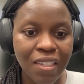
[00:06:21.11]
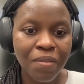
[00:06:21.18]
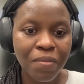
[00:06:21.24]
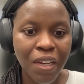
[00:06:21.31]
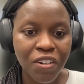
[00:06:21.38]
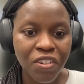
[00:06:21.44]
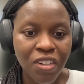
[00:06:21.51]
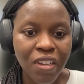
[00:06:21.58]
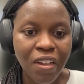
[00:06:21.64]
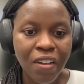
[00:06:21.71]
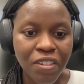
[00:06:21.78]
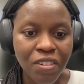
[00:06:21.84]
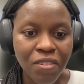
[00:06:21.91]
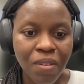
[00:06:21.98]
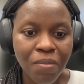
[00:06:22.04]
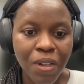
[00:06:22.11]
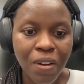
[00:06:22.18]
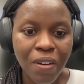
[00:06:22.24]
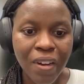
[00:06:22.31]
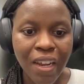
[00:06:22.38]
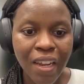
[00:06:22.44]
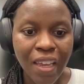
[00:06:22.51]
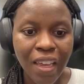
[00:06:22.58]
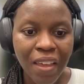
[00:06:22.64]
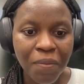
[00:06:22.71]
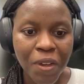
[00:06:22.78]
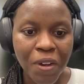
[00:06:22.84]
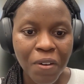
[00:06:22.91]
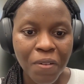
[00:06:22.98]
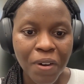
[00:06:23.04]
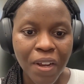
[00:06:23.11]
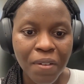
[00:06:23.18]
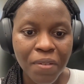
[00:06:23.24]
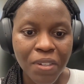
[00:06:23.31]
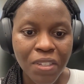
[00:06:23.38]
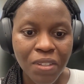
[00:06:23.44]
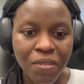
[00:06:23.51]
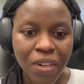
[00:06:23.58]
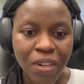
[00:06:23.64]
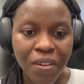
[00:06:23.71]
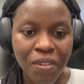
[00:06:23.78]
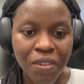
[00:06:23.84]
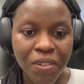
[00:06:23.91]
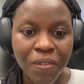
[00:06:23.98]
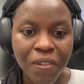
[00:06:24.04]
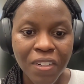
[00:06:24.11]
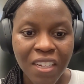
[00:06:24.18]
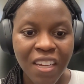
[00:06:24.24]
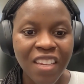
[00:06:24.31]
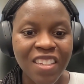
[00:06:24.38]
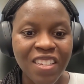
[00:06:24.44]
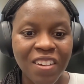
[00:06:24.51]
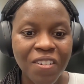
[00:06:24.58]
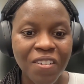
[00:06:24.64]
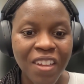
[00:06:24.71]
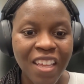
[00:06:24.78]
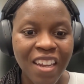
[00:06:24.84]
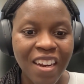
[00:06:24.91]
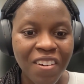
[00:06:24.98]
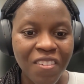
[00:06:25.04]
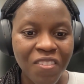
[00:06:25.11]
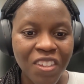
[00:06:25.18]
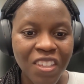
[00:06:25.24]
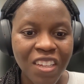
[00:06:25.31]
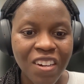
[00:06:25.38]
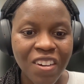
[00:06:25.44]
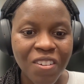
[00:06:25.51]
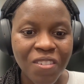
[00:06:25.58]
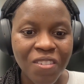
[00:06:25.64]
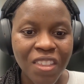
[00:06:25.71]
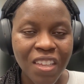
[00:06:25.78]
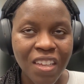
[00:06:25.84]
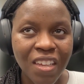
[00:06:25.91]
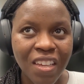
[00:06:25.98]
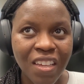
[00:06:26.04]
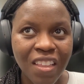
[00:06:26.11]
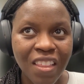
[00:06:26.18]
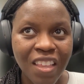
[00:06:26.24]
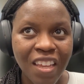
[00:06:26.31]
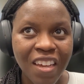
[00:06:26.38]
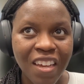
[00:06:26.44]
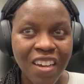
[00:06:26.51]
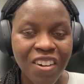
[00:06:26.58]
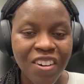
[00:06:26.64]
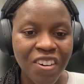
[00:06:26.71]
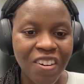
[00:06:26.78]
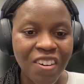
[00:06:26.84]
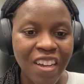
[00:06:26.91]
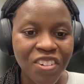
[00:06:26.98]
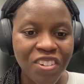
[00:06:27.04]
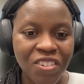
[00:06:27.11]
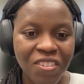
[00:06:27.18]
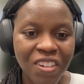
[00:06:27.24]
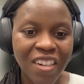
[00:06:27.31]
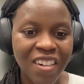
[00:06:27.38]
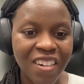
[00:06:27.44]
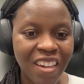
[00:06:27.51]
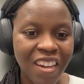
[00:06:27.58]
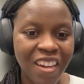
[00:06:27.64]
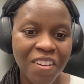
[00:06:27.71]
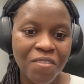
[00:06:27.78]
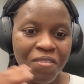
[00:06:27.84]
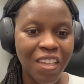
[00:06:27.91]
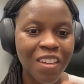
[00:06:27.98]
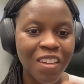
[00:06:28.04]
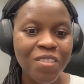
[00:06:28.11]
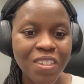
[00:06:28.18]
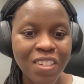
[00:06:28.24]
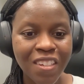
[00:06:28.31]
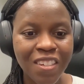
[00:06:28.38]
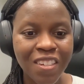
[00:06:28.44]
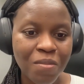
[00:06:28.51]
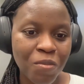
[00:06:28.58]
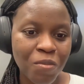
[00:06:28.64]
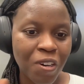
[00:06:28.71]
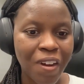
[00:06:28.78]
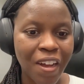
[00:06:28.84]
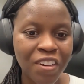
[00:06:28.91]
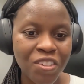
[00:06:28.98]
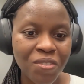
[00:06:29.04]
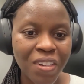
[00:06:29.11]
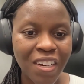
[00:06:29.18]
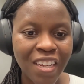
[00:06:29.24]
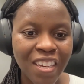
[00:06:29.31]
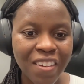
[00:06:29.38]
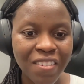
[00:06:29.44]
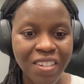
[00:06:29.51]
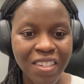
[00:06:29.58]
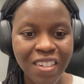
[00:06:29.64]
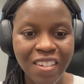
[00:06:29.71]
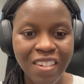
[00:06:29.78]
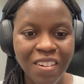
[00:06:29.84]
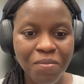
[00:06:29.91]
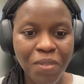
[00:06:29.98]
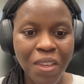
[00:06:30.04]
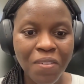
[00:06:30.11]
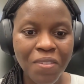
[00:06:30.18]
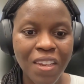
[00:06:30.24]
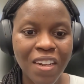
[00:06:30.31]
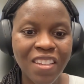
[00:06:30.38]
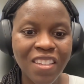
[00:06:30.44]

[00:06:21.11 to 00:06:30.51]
I'm actually also an immigrant. I came here when I was 3 years old. And so they didn't really know the like undergraduate kind of ecosystem or graduate ecosystem even.